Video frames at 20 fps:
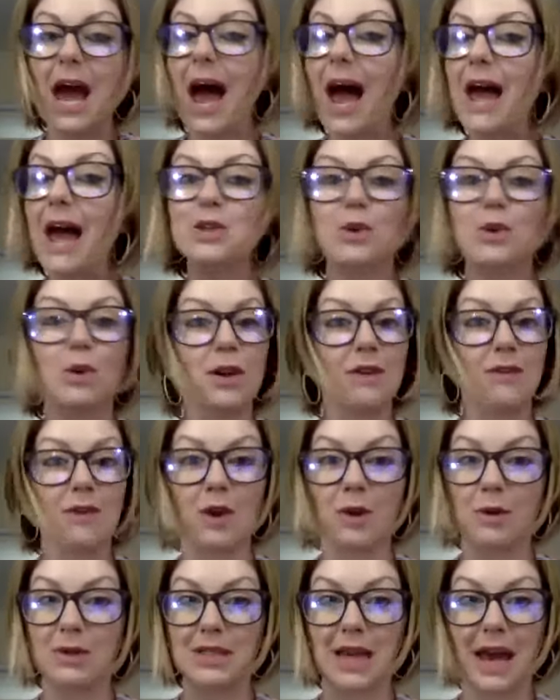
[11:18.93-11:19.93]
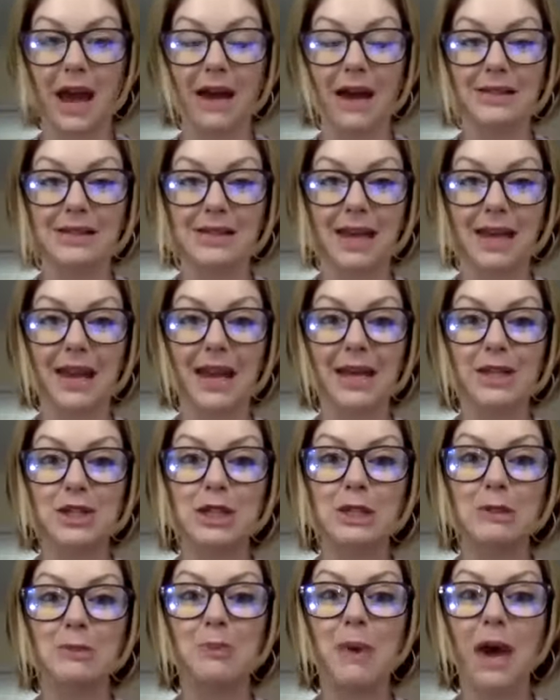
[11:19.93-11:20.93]
I don't even know what to ask. And I
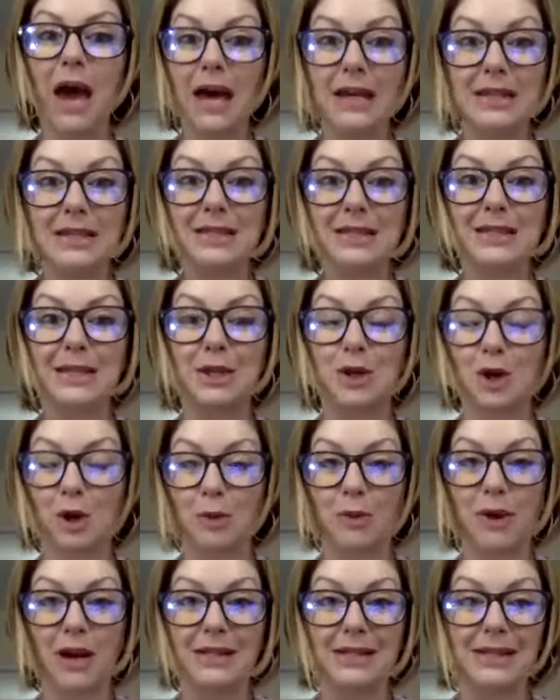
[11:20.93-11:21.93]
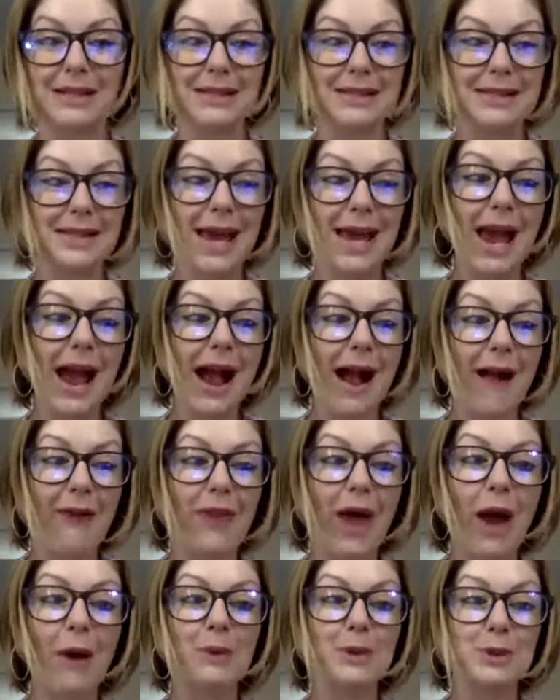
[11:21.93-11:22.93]
just basked in her presence and
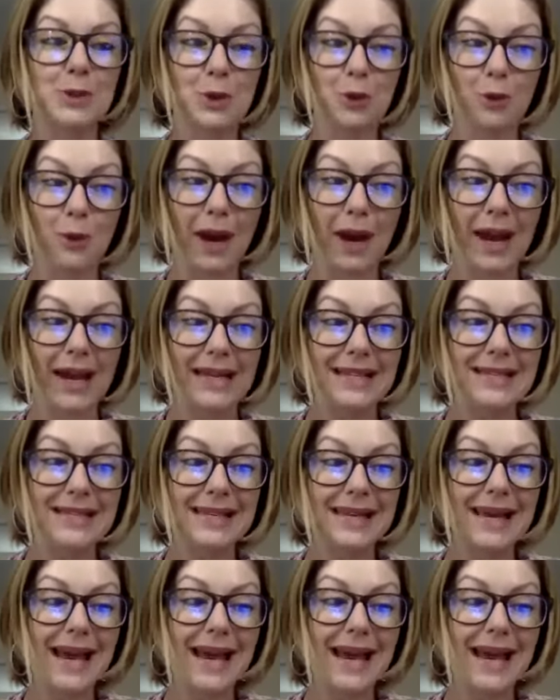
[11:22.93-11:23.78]
that was great.